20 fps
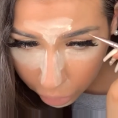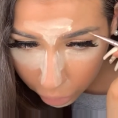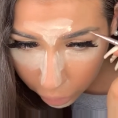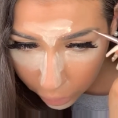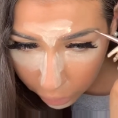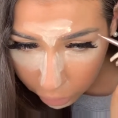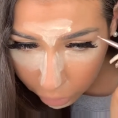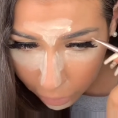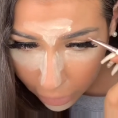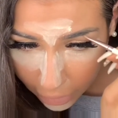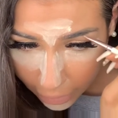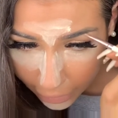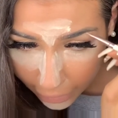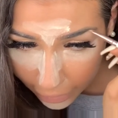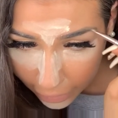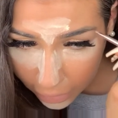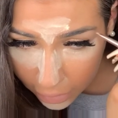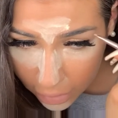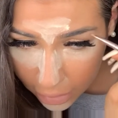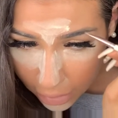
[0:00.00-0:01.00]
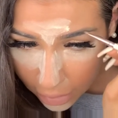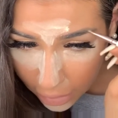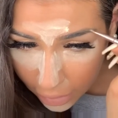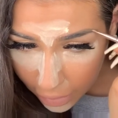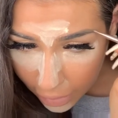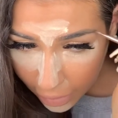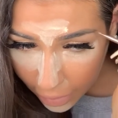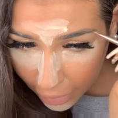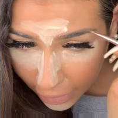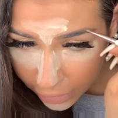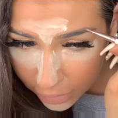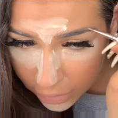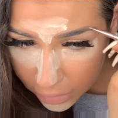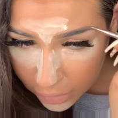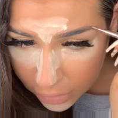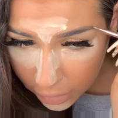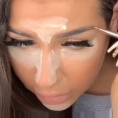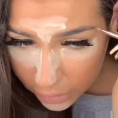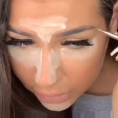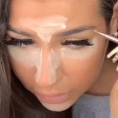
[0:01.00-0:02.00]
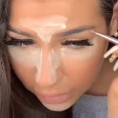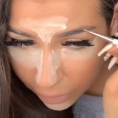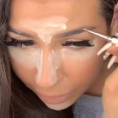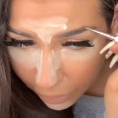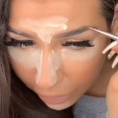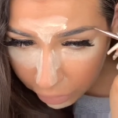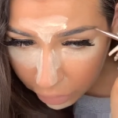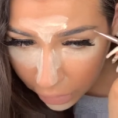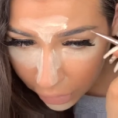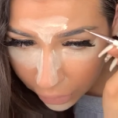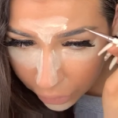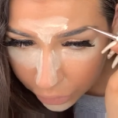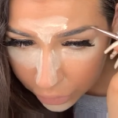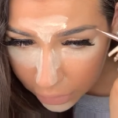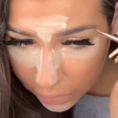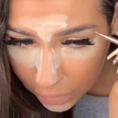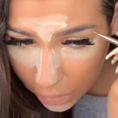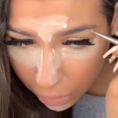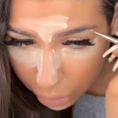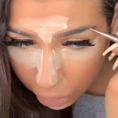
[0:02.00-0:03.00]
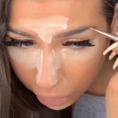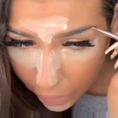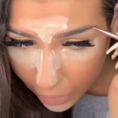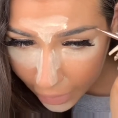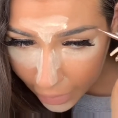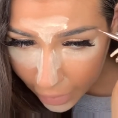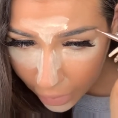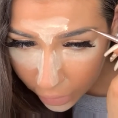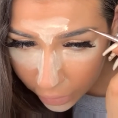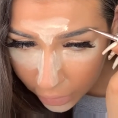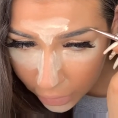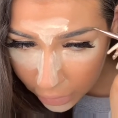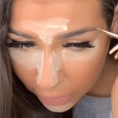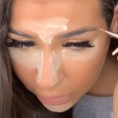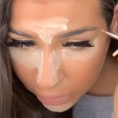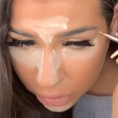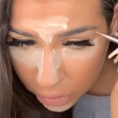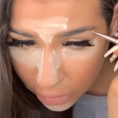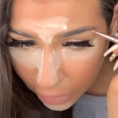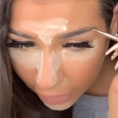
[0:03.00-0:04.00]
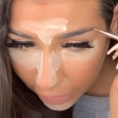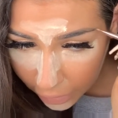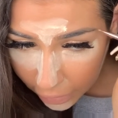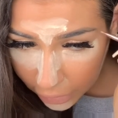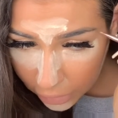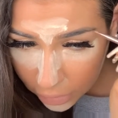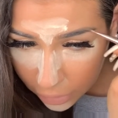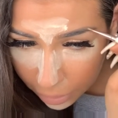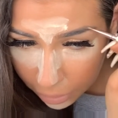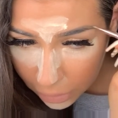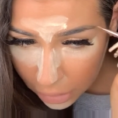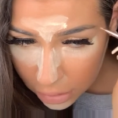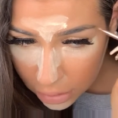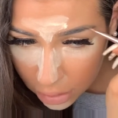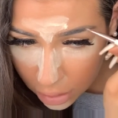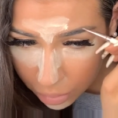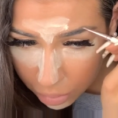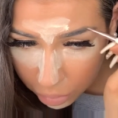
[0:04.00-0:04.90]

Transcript: with my Anastasia Beverley Hills Dip Brow in the shade Medium